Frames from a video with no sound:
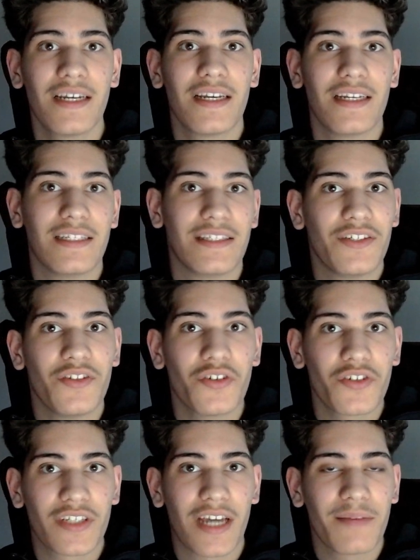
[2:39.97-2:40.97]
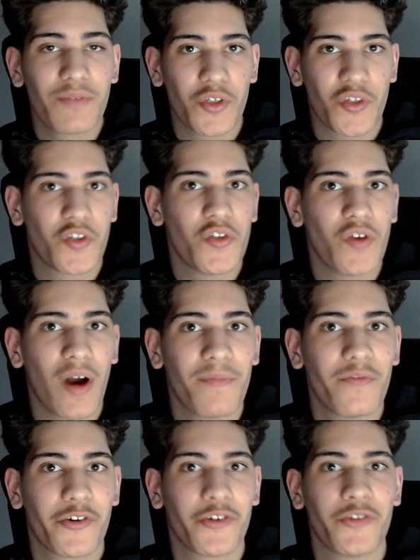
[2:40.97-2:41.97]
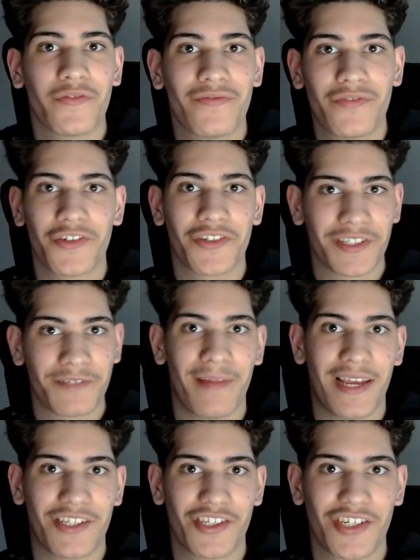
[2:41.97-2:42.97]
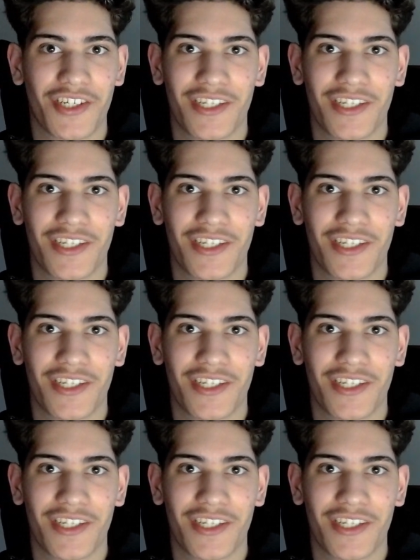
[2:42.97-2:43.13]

it's your time to queue up for your first match.